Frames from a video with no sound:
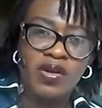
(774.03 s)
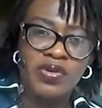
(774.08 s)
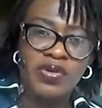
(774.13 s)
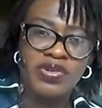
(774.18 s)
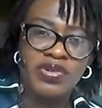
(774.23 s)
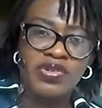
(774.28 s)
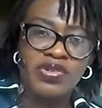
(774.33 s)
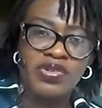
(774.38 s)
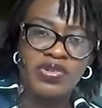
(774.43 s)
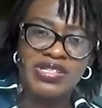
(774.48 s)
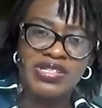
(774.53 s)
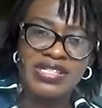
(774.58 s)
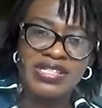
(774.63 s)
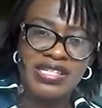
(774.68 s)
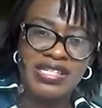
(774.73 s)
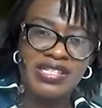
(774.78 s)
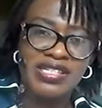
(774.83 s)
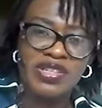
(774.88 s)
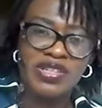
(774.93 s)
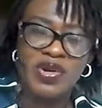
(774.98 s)
or you just
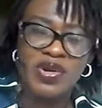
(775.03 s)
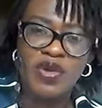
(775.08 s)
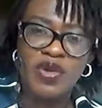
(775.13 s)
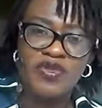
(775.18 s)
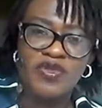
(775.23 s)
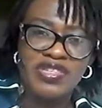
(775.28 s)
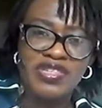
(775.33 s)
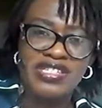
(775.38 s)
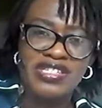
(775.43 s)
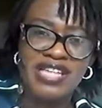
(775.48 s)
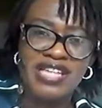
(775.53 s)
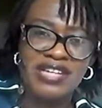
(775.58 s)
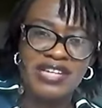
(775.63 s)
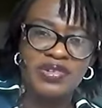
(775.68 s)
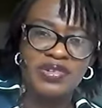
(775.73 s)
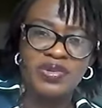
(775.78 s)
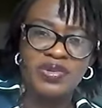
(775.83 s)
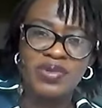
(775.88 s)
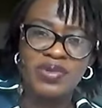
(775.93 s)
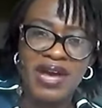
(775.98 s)
sit in your office
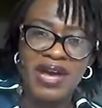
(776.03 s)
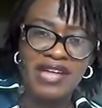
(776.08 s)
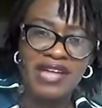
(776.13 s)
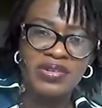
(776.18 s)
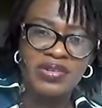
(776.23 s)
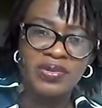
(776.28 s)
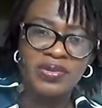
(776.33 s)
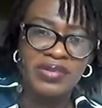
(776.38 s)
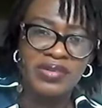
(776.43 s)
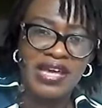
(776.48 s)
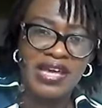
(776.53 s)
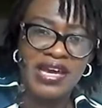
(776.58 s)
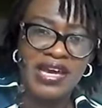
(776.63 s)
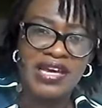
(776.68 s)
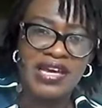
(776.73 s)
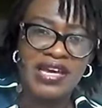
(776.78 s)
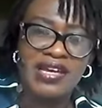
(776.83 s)
and you handle their